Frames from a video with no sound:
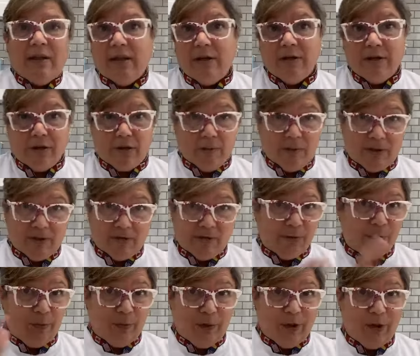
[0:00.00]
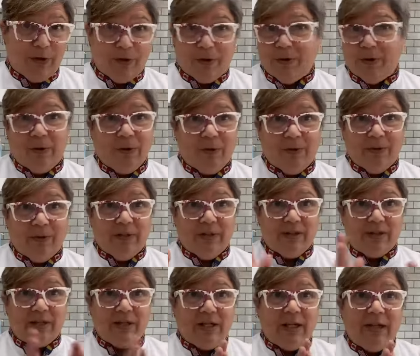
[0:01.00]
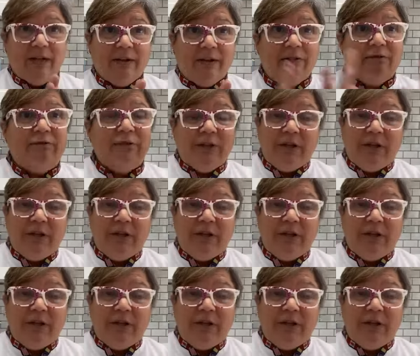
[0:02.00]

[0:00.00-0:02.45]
Thank you so much for putting all of this together